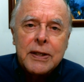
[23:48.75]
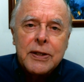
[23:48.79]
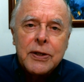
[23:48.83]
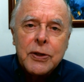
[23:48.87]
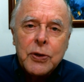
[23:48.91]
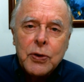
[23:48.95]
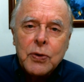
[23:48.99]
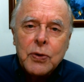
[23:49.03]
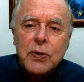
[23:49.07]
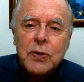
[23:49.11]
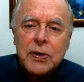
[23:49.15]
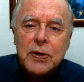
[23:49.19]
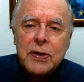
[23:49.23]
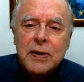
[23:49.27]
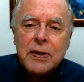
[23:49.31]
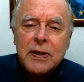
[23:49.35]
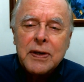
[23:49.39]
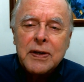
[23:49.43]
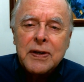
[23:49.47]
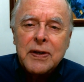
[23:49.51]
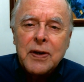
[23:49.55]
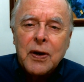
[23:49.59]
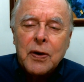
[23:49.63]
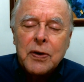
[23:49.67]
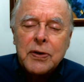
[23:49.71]

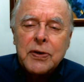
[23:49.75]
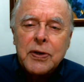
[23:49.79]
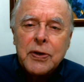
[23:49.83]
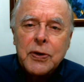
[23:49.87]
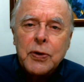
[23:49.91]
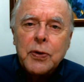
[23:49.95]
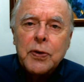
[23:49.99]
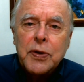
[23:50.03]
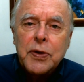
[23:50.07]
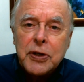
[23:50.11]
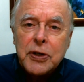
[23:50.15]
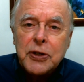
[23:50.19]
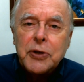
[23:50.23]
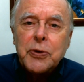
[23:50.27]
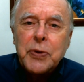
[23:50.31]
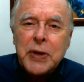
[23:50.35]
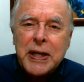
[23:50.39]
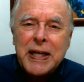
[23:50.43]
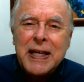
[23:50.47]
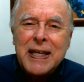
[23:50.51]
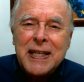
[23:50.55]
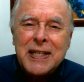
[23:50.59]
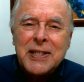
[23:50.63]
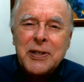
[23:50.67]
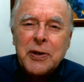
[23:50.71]
do their duty,